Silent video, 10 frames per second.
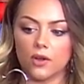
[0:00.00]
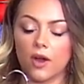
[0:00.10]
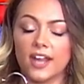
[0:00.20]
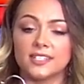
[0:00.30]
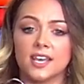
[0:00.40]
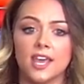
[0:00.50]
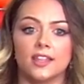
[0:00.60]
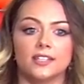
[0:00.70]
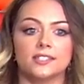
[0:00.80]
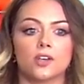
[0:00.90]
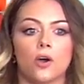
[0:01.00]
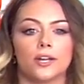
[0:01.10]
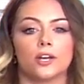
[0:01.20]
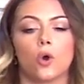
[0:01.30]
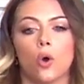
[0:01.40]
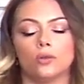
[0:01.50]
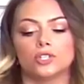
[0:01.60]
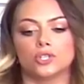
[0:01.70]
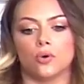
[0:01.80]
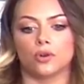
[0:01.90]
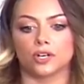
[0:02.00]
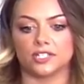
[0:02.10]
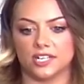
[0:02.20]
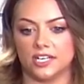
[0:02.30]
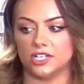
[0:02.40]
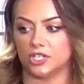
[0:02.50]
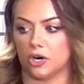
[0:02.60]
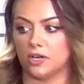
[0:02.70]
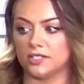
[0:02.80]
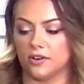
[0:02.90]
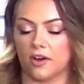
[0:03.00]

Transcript: All right, this is called a cold shoulder t-shirt.